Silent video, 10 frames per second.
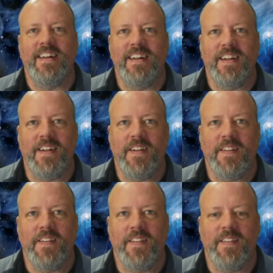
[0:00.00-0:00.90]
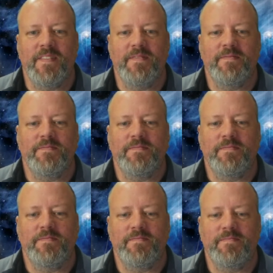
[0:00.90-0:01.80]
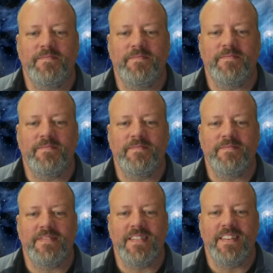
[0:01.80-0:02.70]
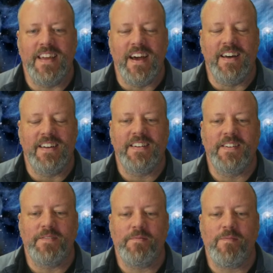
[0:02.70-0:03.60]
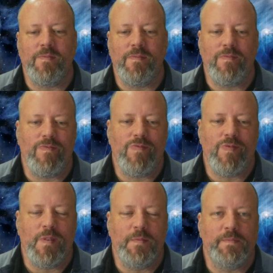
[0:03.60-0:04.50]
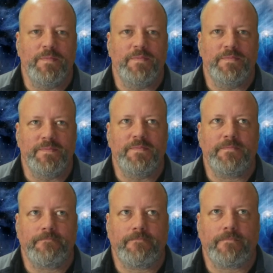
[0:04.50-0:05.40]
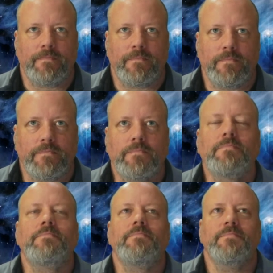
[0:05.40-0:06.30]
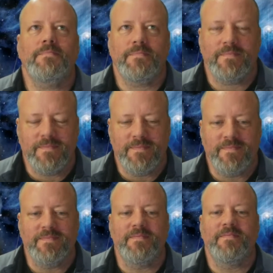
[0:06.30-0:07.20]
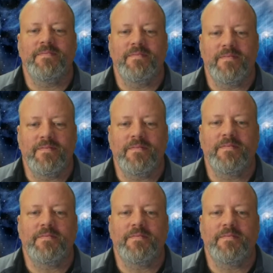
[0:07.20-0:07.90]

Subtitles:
No words are spoken by the person on screen.